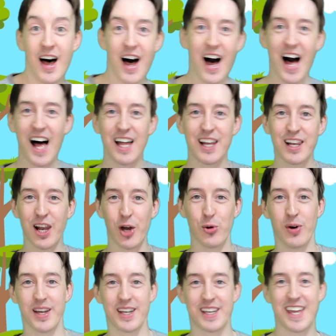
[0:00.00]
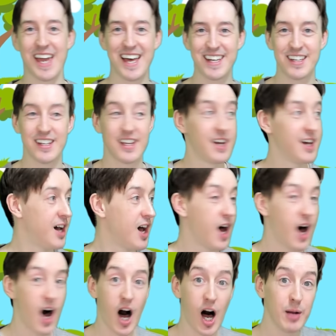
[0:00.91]
Hello again.
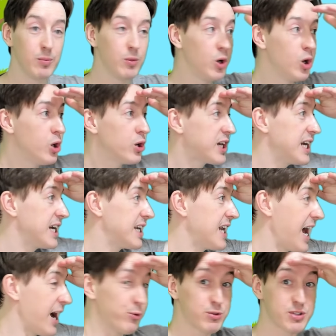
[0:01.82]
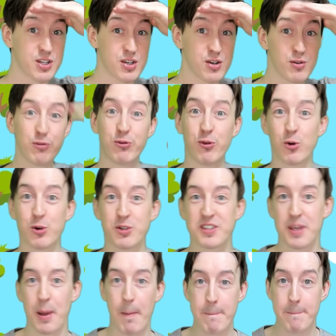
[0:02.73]
I'm looking out for
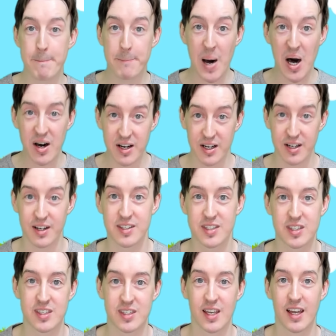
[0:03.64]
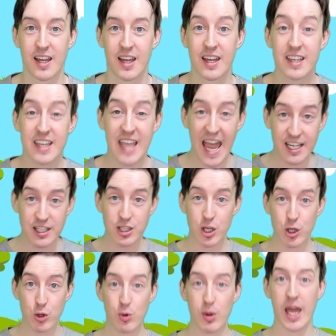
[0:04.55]
some bugs. Can
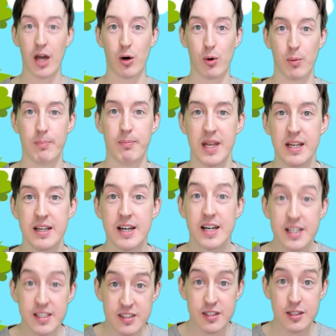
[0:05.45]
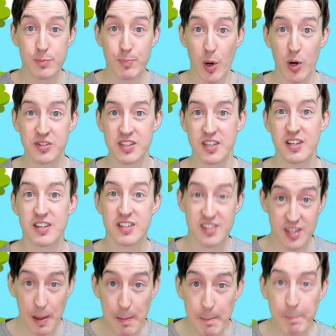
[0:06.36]
you help me spot
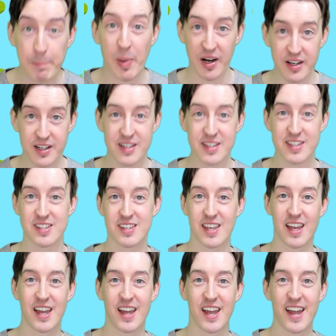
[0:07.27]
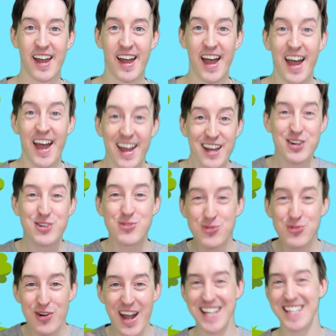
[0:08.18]
some bugs?
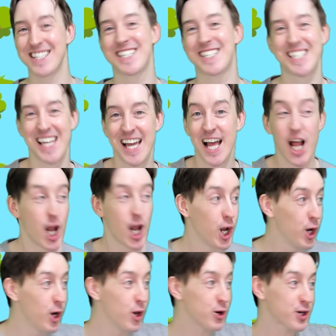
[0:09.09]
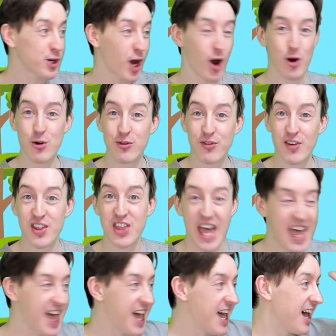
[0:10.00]
Great! Look over
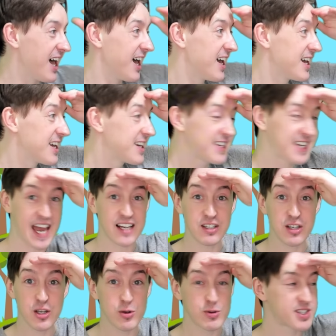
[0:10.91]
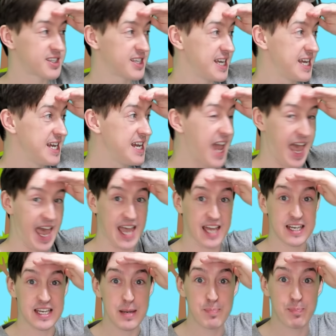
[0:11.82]
there. Can you see
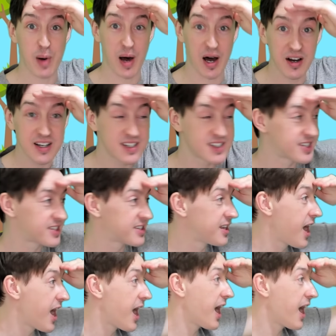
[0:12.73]
any bugs?